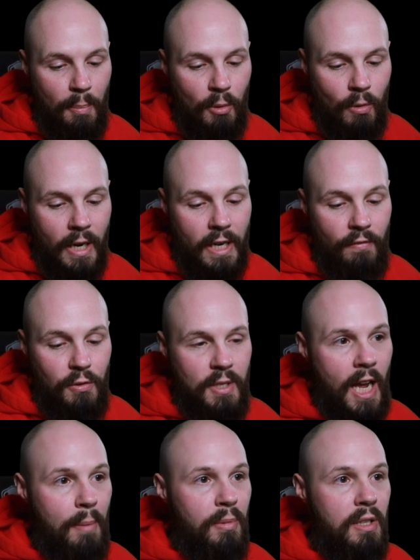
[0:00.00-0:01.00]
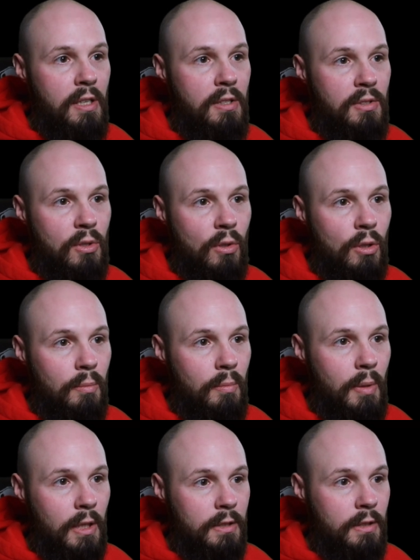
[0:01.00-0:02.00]
upper right, if you tap the circle
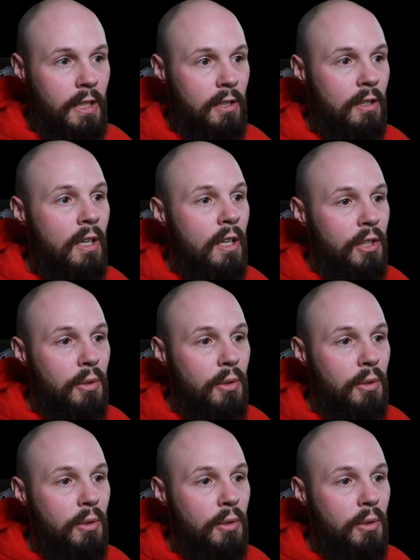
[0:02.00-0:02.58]
button here,